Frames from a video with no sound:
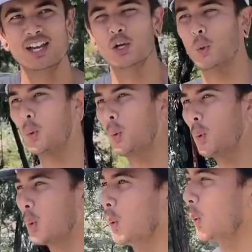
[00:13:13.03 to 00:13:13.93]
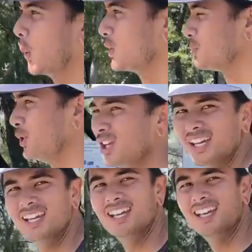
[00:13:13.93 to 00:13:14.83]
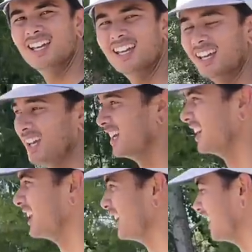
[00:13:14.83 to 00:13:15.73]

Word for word: Yeah, it's it's, it's more fluid. No, you got it.